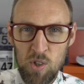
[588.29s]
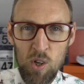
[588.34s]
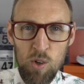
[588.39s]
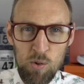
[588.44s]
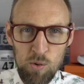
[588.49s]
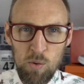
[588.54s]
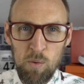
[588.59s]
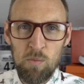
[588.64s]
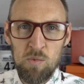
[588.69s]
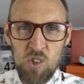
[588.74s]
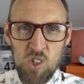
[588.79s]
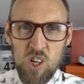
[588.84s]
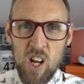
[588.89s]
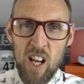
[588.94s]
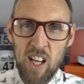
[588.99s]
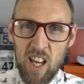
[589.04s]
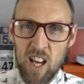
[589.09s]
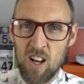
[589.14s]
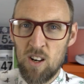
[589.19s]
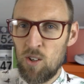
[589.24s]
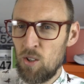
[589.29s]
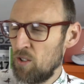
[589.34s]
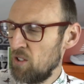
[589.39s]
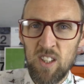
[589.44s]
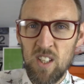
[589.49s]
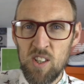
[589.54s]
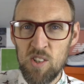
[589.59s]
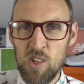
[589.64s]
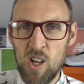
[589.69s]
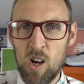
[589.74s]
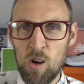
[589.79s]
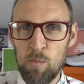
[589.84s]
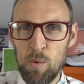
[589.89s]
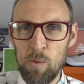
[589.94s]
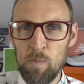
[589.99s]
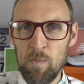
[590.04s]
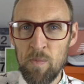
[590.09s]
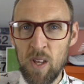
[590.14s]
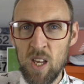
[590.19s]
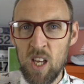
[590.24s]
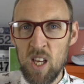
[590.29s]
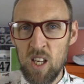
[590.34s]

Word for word: Do check out this album.